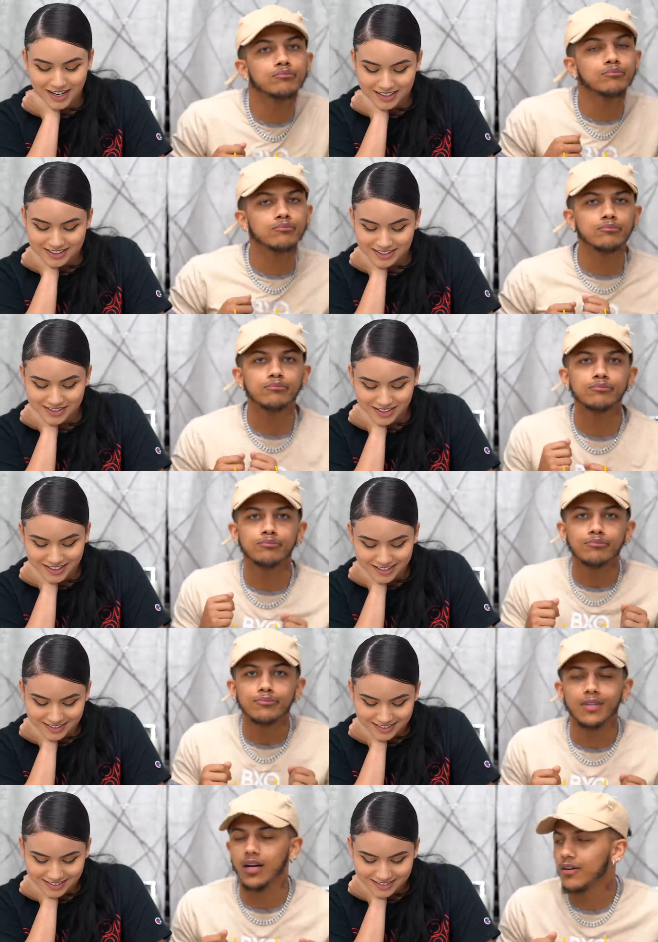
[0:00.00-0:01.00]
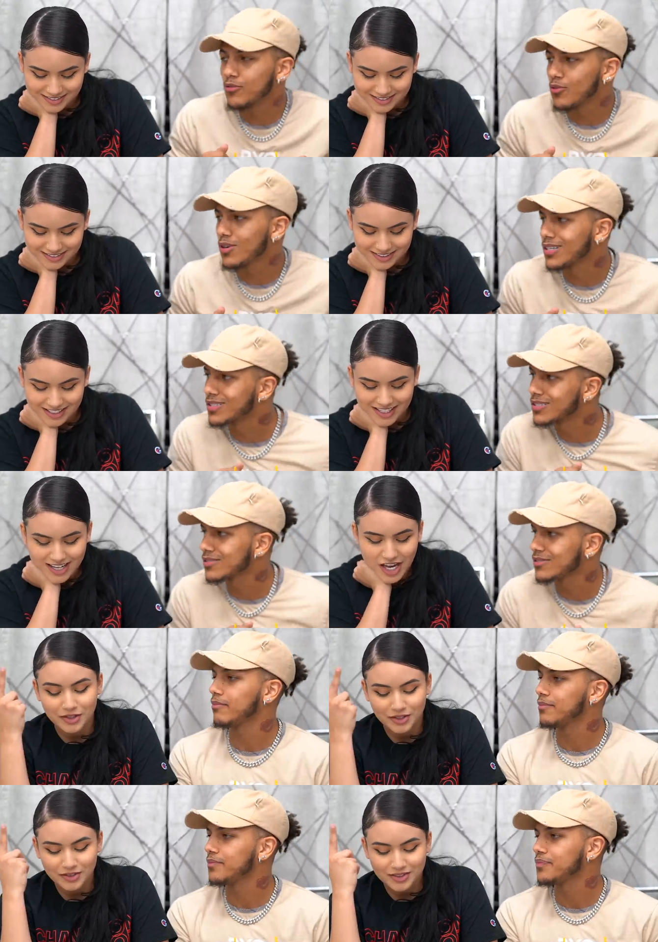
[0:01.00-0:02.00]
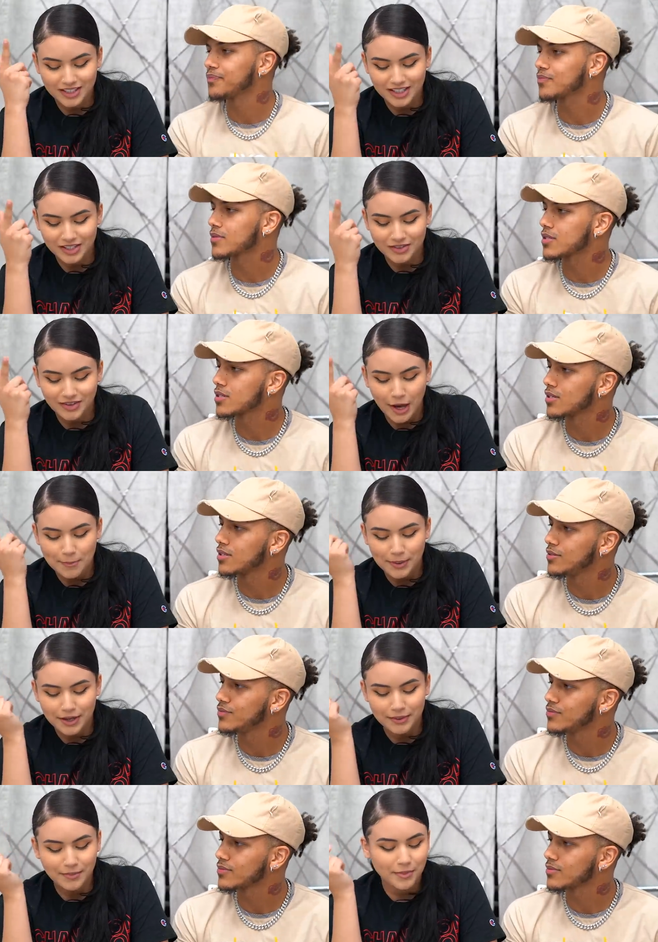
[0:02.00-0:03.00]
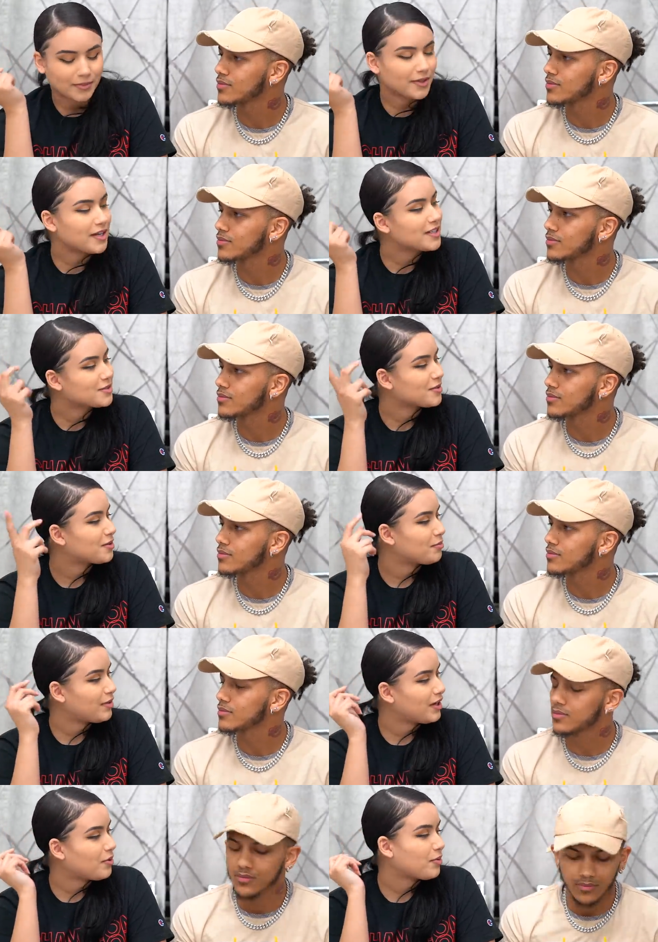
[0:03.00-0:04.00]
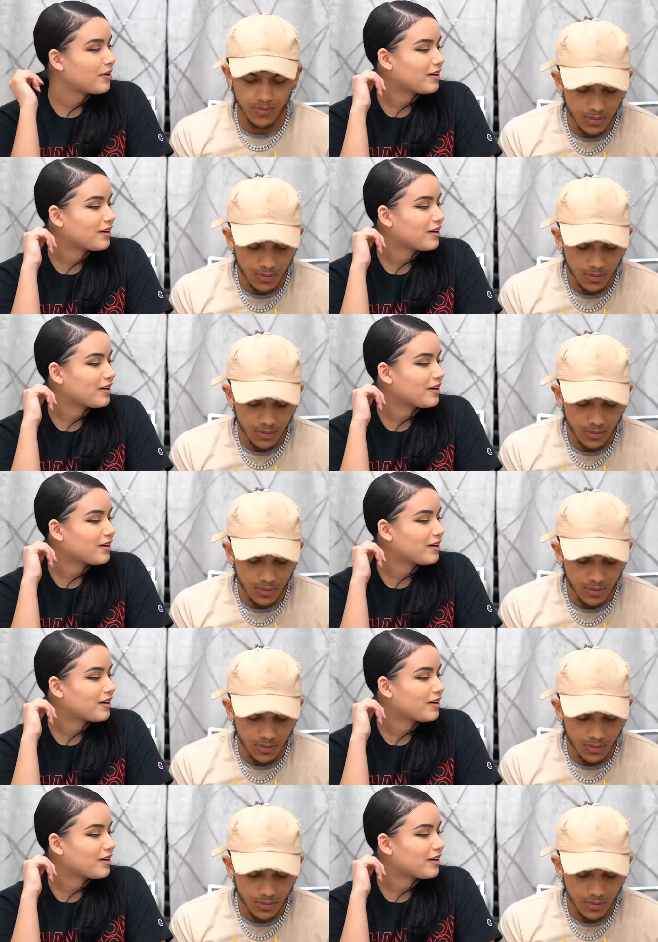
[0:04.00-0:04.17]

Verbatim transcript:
Speaker 1: honest, right?
Speaker 2: Of course.
Speaker 1: Do you think you've had better memories with me or